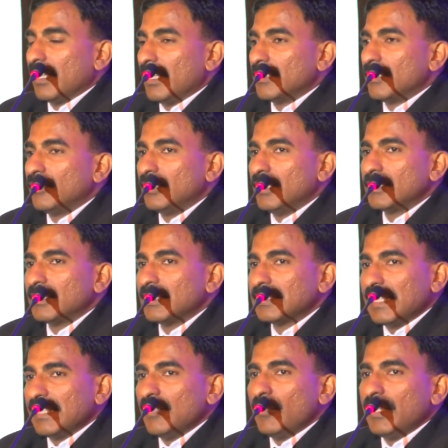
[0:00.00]
There's a
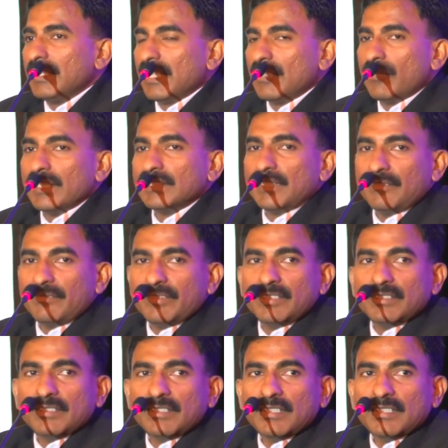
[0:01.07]
study being done by Stanford